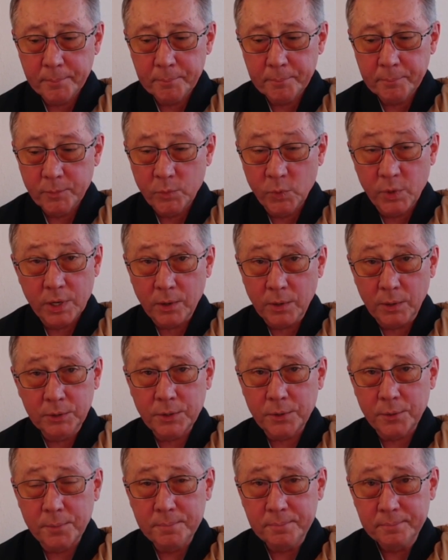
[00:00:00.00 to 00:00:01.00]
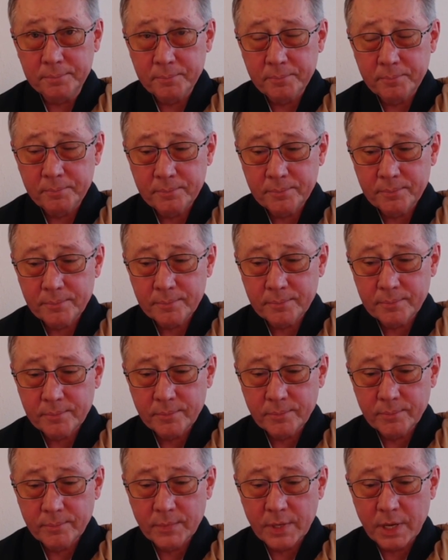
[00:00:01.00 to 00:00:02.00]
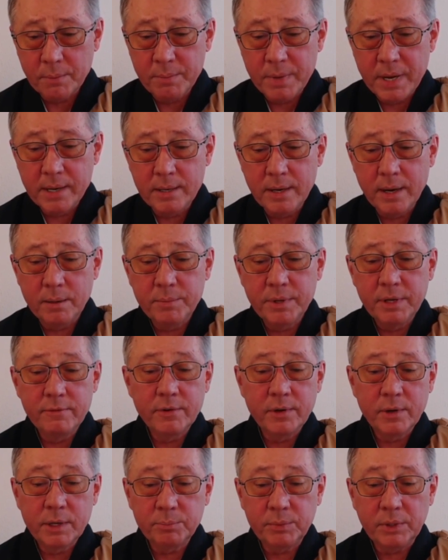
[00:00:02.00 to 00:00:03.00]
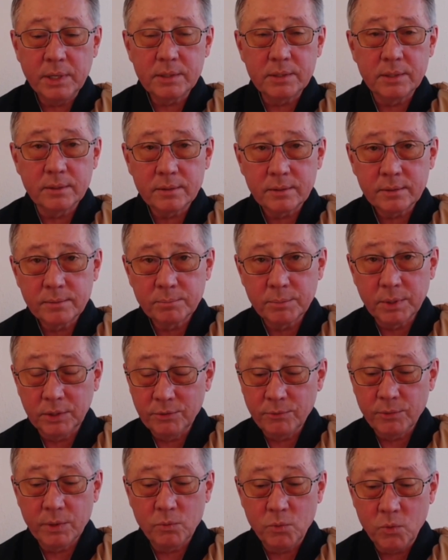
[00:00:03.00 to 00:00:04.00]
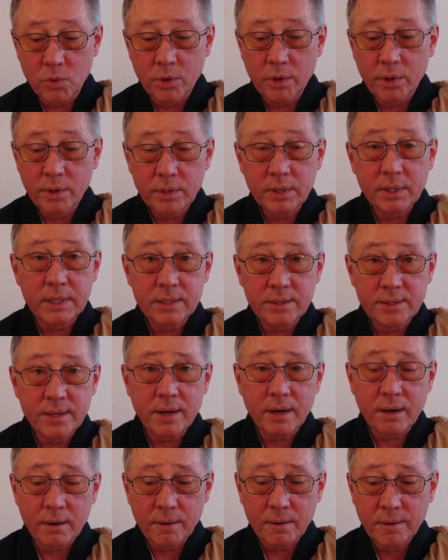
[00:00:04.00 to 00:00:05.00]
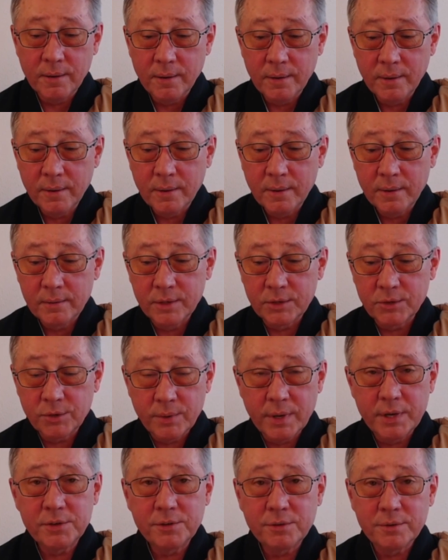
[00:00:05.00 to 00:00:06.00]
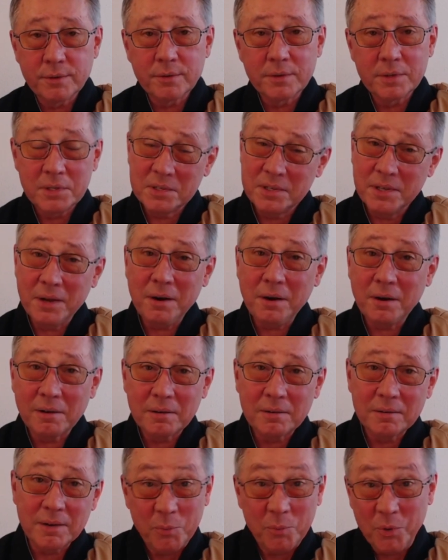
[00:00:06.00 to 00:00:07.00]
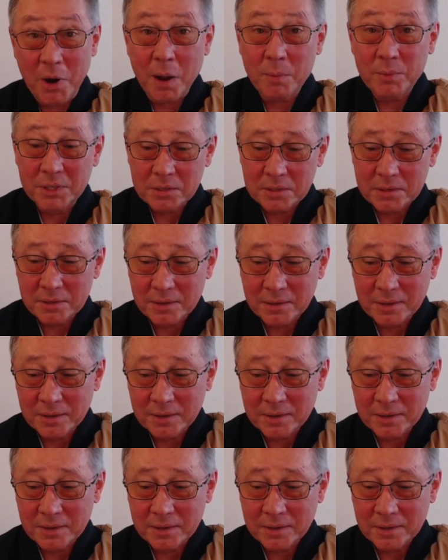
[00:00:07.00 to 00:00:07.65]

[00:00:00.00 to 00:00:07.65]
We all do. It may not be very pleasant, but the reward is there. The treasure is there, I promise.